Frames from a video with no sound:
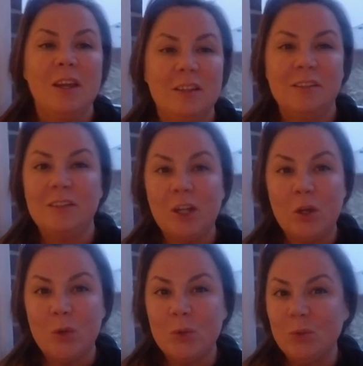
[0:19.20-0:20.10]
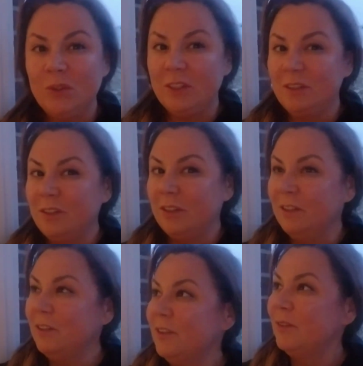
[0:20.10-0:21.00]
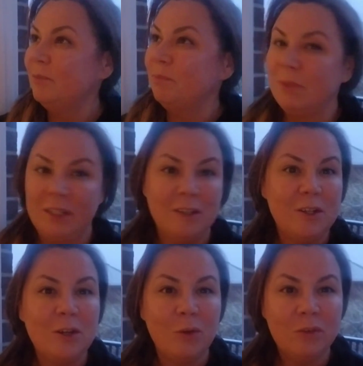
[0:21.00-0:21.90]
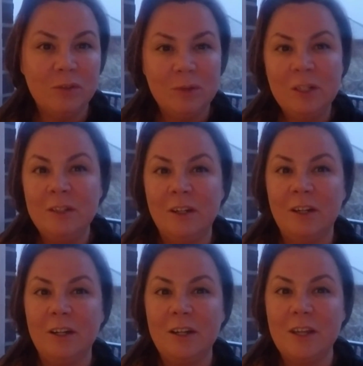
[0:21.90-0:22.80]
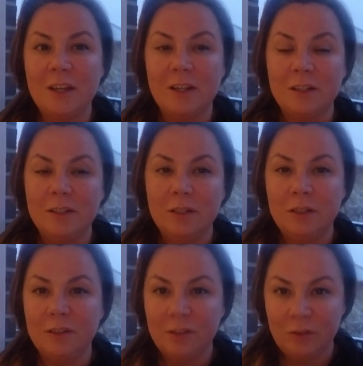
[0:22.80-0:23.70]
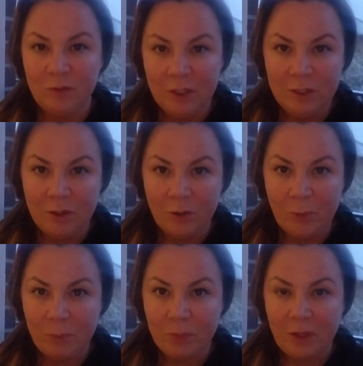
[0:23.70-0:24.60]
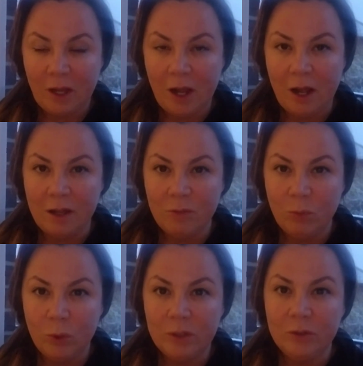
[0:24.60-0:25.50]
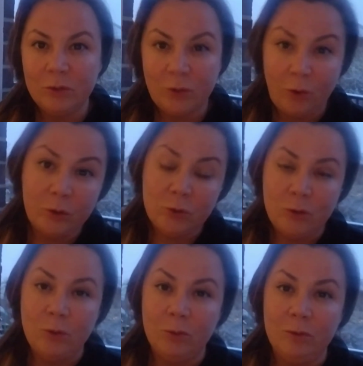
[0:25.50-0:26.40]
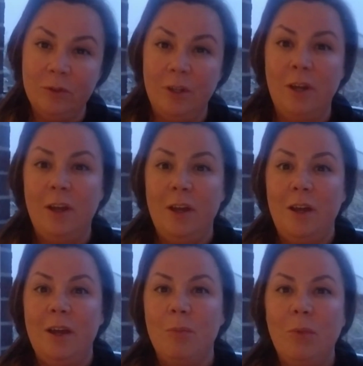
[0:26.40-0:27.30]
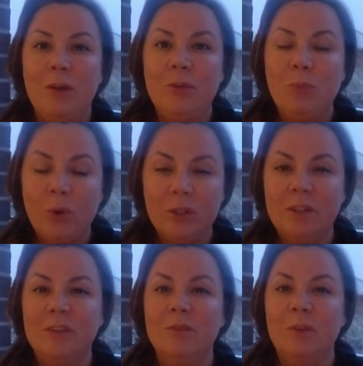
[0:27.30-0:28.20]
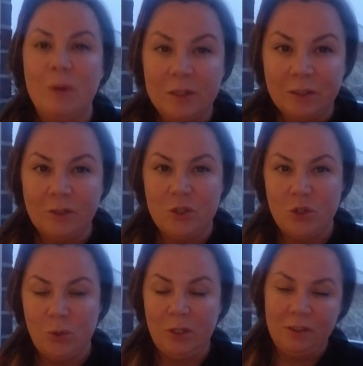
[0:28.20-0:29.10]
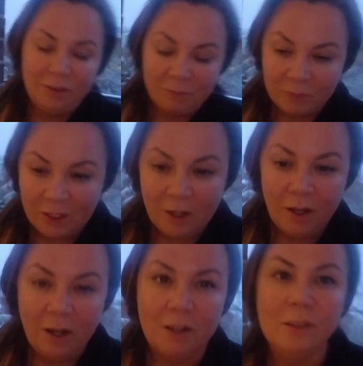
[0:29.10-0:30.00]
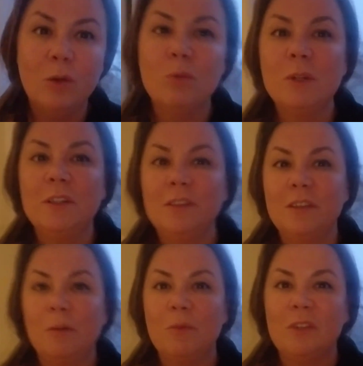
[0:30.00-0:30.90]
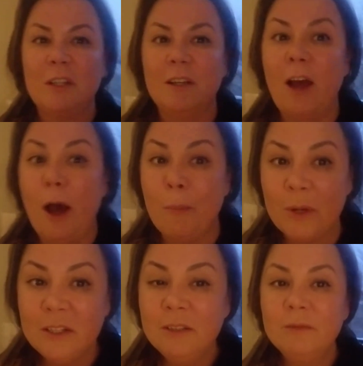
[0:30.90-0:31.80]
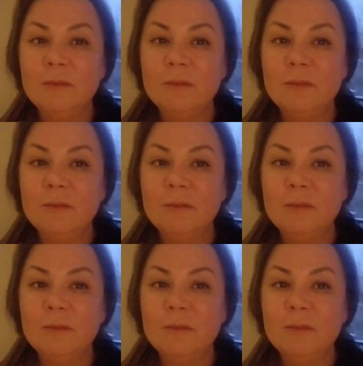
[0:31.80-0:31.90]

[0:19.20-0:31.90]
So this is beginning of the winter, and in this video I want to talk to you about importance of rental insurance. As always, something happened,